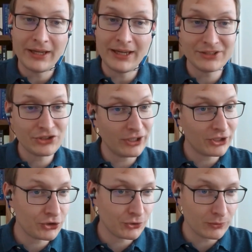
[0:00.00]

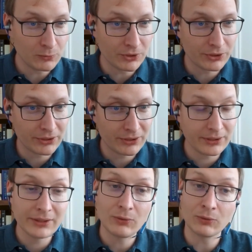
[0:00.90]
intellectual work,
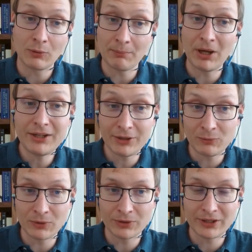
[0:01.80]
or robotic
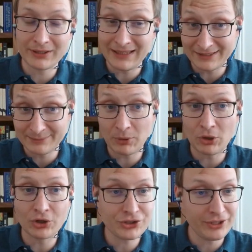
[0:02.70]
work that is
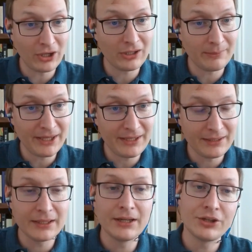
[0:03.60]
partially
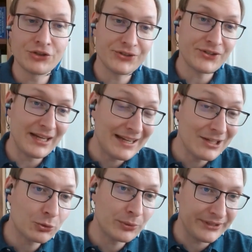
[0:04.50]
automated just
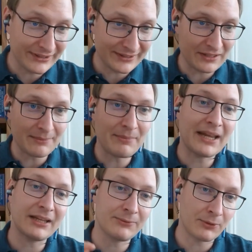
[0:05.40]
increases the
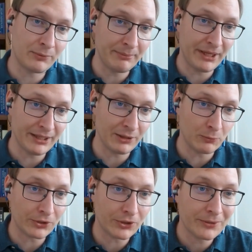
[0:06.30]
demand for remaining
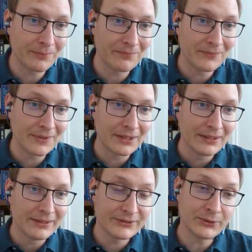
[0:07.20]
work.
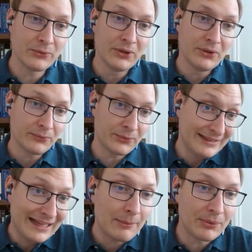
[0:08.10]
So, for
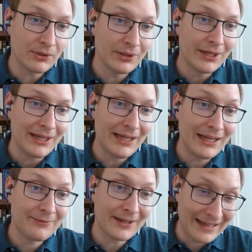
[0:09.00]
example,
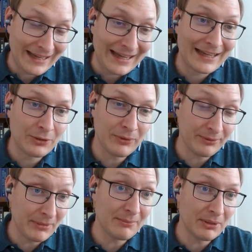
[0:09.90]
if I can,
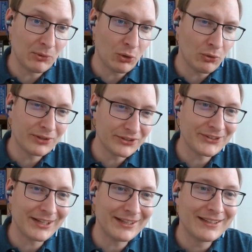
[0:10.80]
with minimum
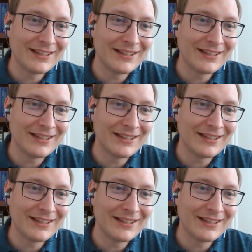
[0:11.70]
oversight,